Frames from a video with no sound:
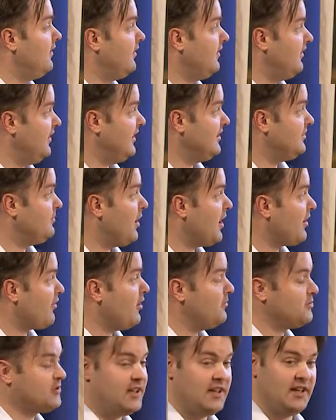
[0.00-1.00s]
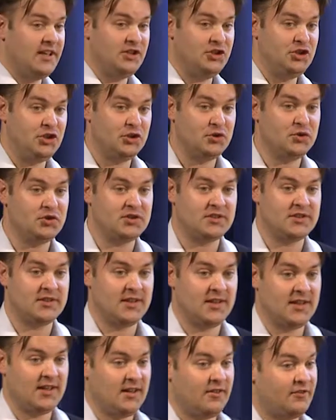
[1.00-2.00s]
these microbes can induce
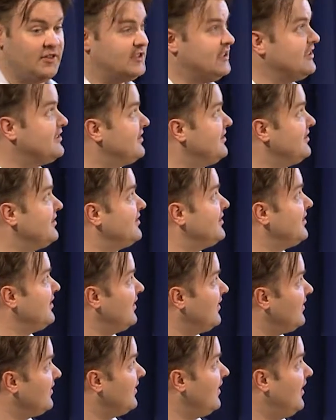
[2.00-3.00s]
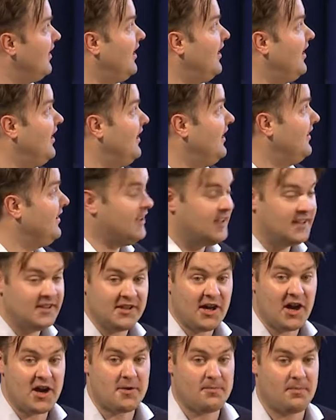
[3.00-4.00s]
resistance in the
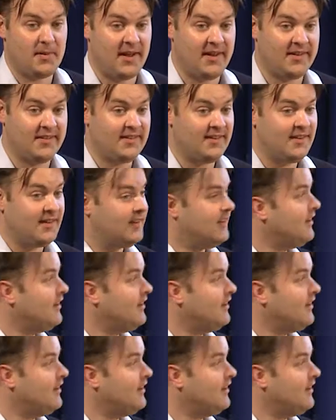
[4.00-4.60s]
entire plant.